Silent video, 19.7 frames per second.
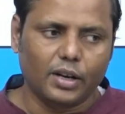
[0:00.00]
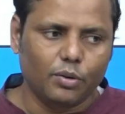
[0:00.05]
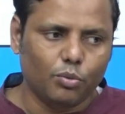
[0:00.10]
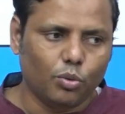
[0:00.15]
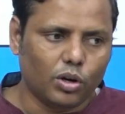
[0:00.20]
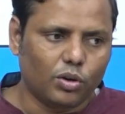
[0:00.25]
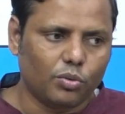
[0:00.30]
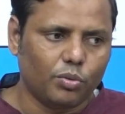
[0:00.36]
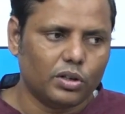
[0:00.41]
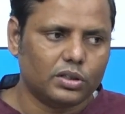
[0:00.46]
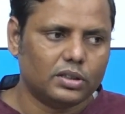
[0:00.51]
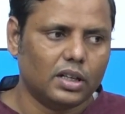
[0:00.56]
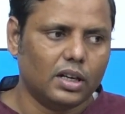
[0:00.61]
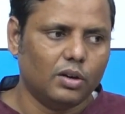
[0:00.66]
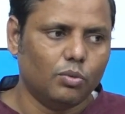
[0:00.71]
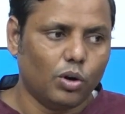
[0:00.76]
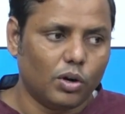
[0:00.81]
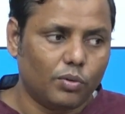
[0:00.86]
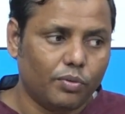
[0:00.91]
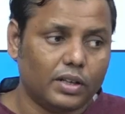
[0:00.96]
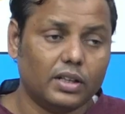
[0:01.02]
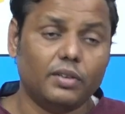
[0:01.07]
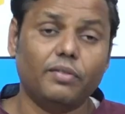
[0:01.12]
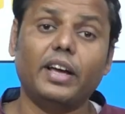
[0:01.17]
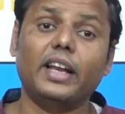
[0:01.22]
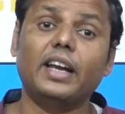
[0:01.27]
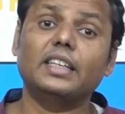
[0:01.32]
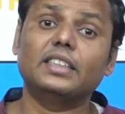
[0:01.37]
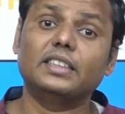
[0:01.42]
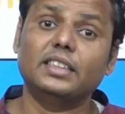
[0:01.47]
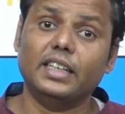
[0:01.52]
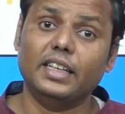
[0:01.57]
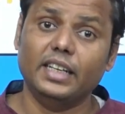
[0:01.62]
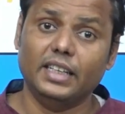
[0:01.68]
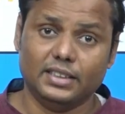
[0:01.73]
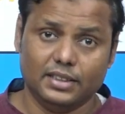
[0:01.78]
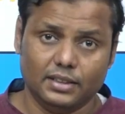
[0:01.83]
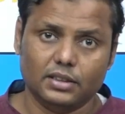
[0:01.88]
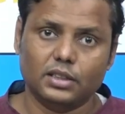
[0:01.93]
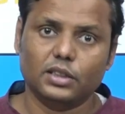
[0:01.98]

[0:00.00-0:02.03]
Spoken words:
what were the various cities.